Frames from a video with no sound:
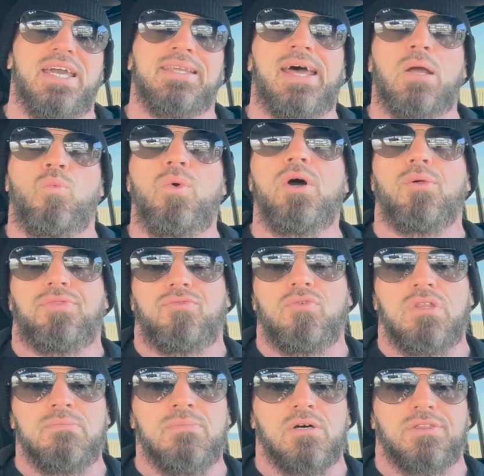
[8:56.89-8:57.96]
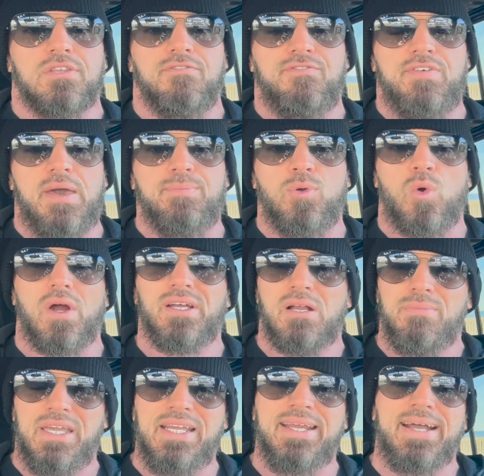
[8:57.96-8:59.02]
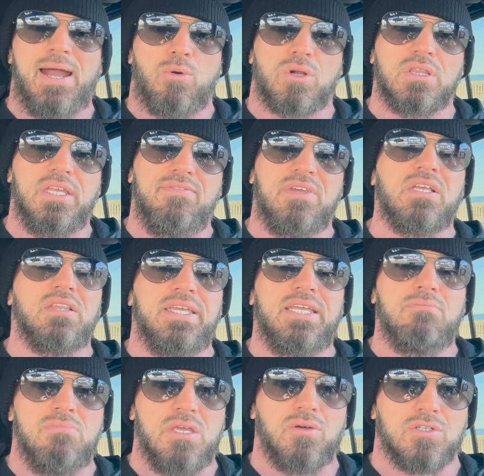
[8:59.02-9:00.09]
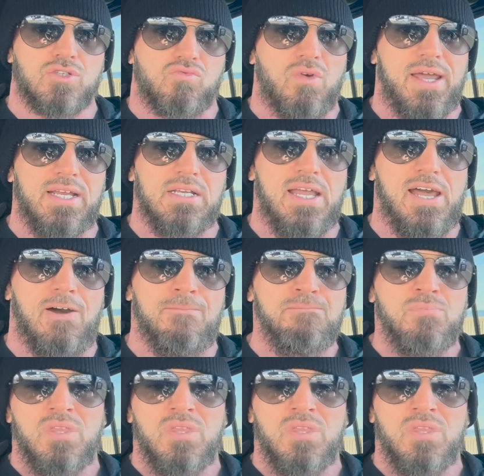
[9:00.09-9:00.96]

and I will through the month of February, and I'm eating our Living Lean meals right now.